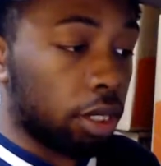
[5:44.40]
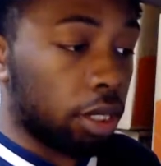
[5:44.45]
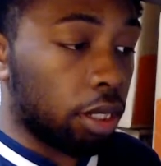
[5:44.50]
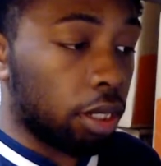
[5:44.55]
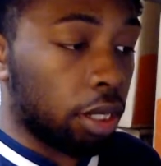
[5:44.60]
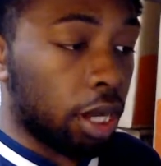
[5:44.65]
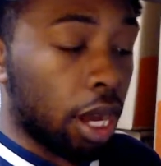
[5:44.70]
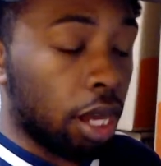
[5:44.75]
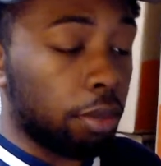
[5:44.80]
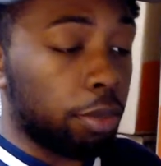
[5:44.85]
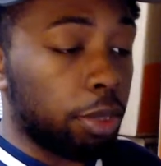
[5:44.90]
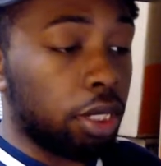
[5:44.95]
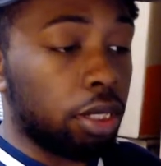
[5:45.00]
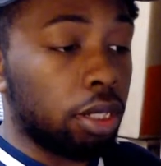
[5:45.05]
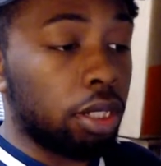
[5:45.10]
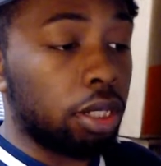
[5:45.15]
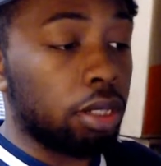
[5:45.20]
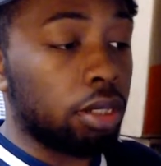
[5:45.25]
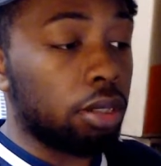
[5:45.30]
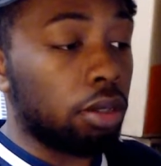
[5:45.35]
got him in the
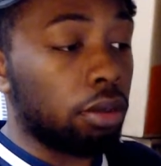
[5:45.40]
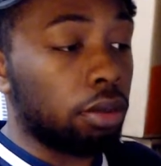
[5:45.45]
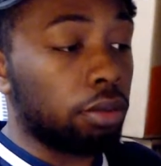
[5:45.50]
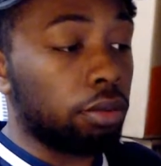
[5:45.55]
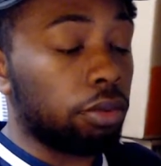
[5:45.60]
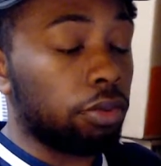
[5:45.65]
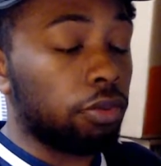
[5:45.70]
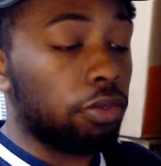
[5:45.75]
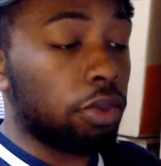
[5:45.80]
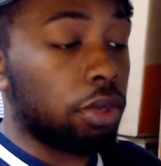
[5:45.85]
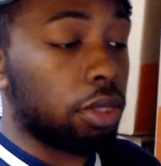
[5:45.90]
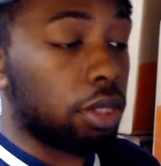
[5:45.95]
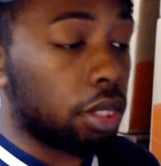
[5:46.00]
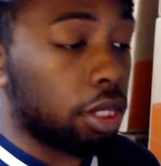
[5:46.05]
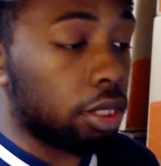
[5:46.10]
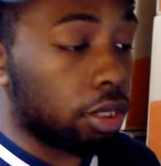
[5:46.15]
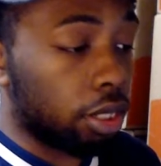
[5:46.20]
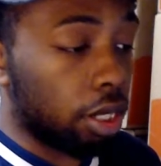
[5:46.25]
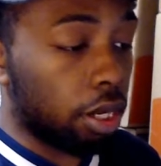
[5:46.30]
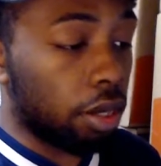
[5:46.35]
end zone for a
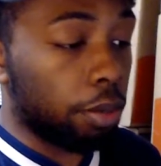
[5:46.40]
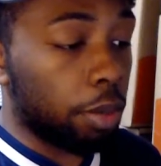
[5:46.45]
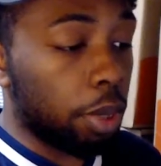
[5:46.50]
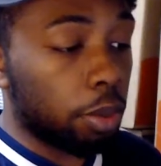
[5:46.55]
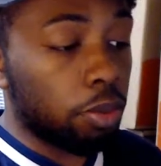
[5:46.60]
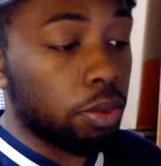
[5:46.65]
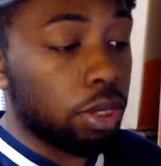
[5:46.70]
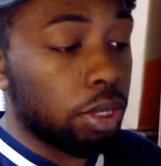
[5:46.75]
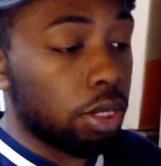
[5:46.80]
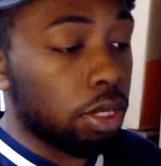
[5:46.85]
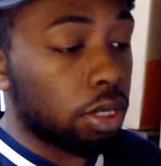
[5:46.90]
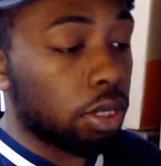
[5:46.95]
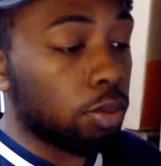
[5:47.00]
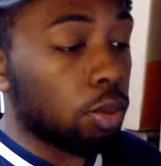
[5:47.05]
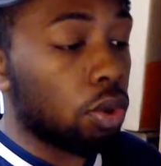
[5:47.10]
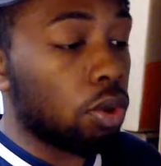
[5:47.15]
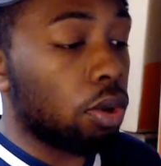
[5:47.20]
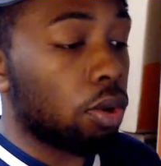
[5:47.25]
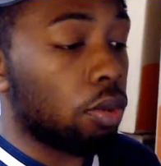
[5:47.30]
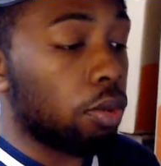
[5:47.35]
touchdown. Maybe we see some
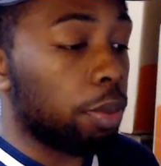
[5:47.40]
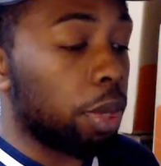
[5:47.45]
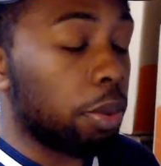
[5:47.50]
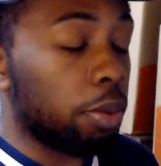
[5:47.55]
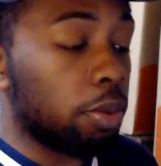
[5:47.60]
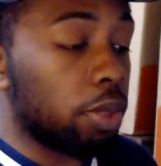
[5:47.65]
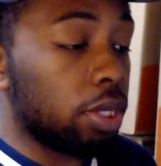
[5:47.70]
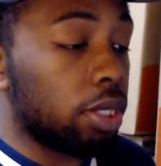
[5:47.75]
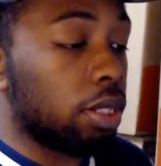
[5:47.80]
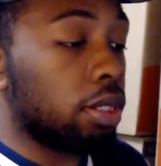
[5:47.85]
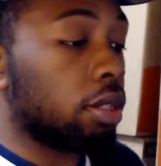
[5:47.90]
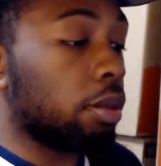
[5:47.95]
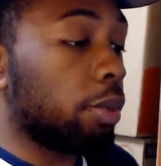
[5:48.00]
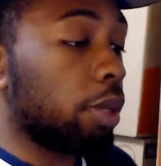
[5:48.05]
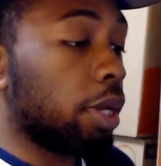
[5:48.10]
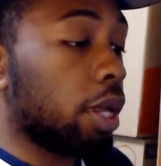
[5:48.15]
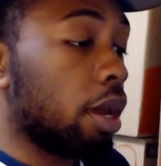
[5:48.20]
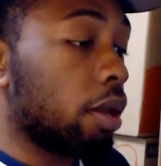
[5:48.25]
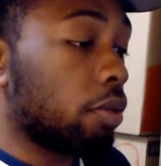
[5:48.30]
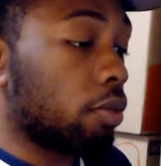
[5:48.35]
more. Maybe we see some of
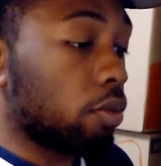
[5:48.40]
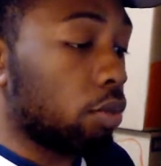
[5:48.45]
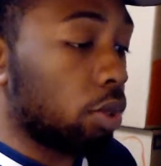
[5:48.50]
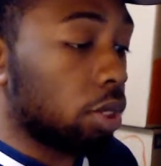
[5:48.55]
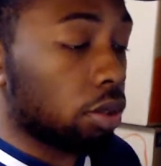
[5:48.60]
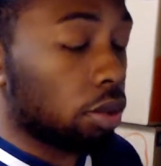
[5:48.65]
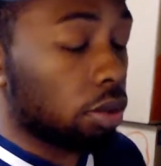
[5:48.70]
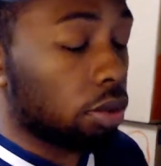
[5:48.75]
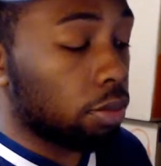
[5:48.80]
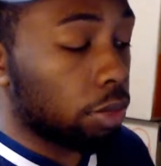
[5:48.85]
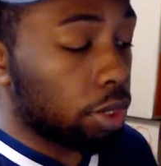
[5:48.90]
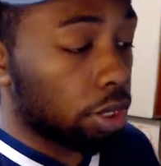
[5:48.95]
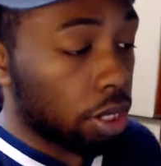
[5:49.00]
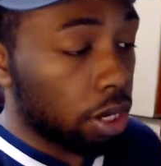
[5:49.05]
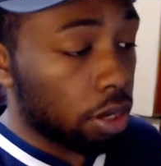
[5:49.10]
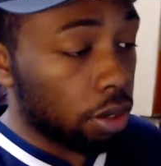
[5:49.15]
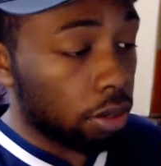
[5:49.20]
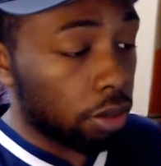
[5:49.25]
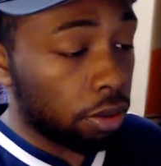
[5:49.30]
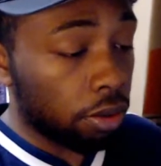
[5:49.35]
that with Sonny
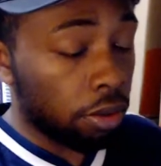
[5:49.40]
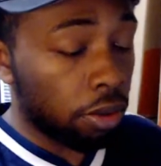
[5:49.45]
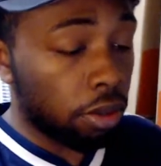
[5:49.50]
Michel.